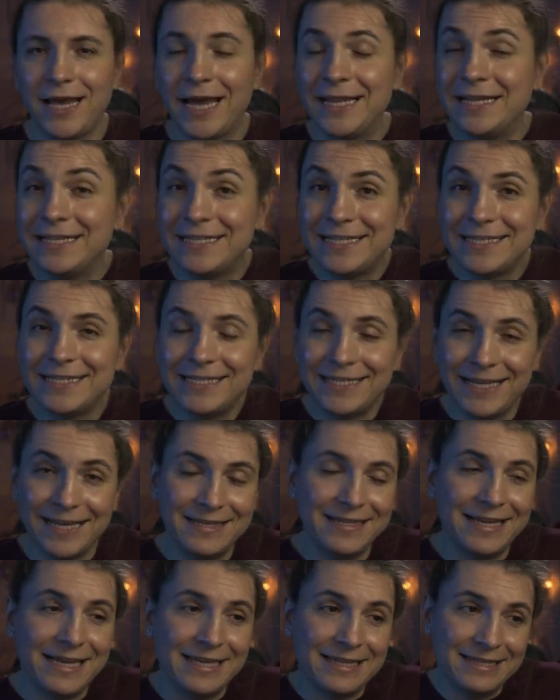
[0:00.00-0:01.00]
And it is
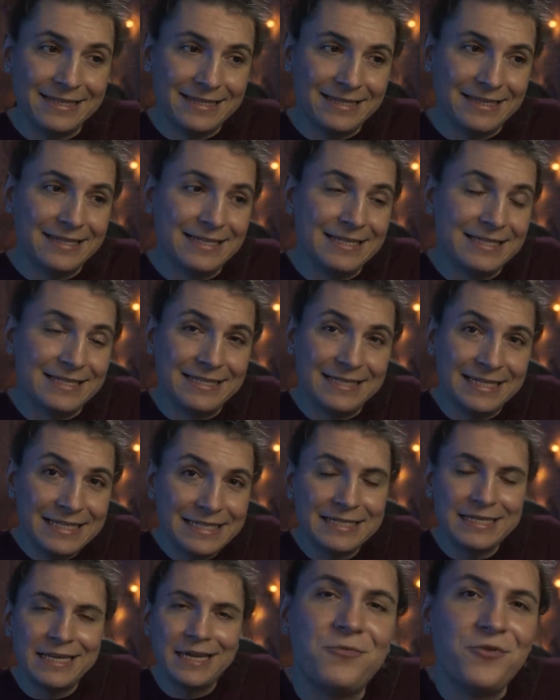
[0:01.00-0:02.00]
said that it is
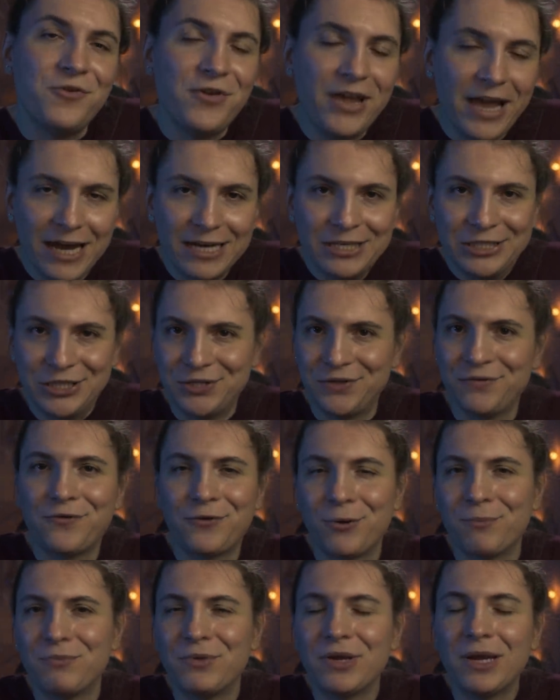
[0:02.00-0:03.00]
this reaction
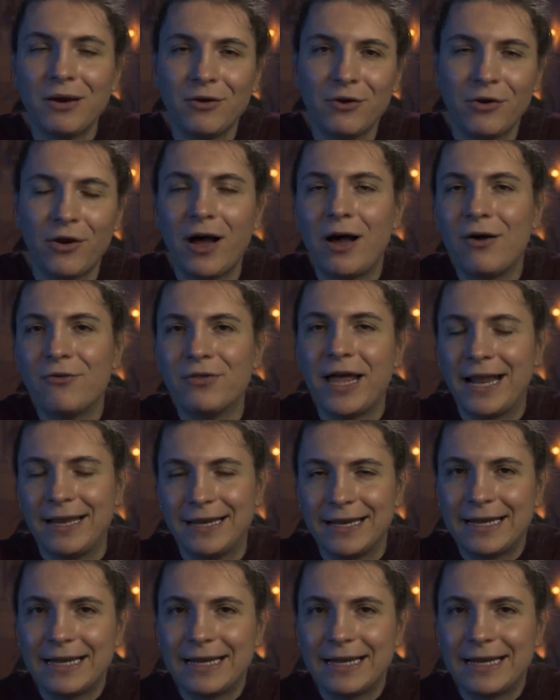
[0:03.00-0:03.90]
from the crowd and the